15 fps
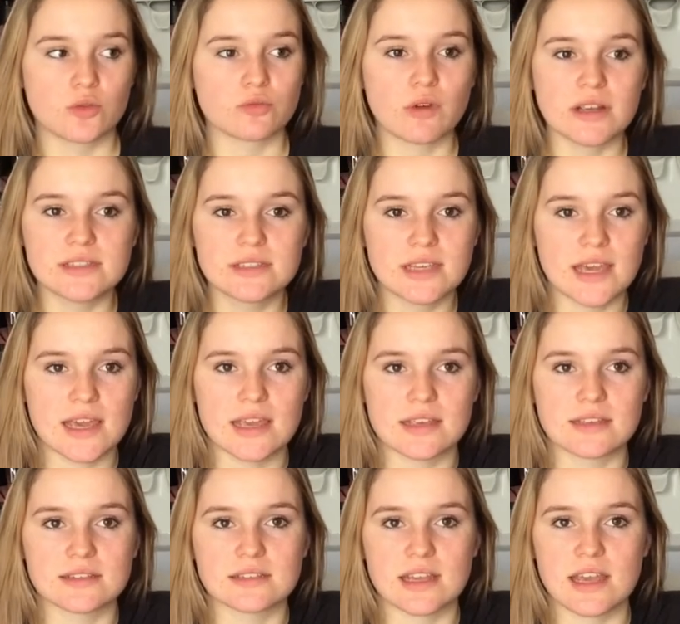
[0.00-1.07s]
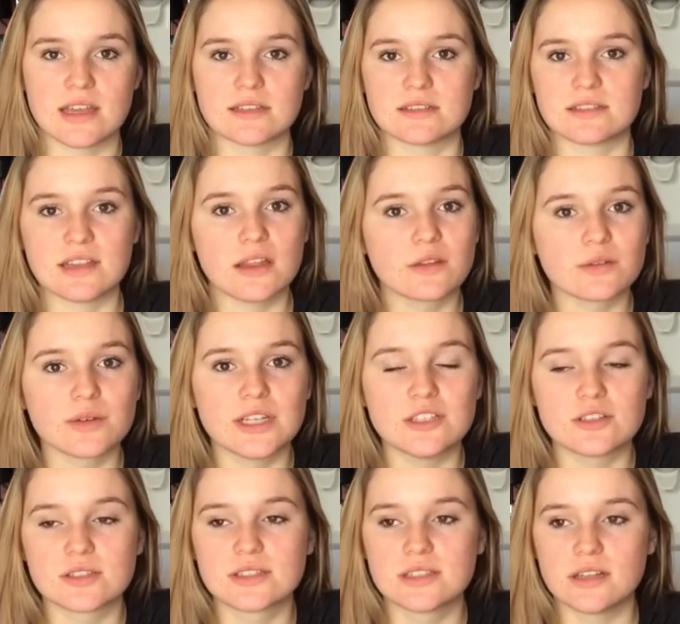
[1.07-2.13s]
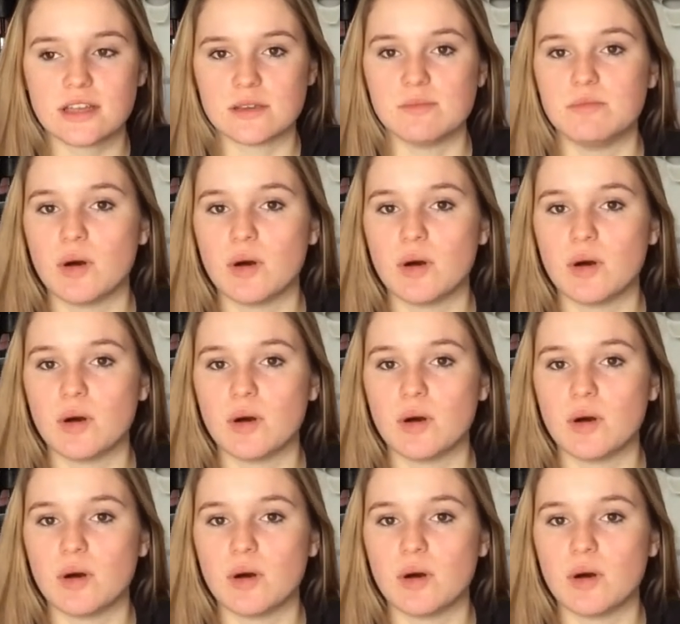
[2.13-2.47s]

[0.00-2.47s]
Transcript: rice cakes and celery just to like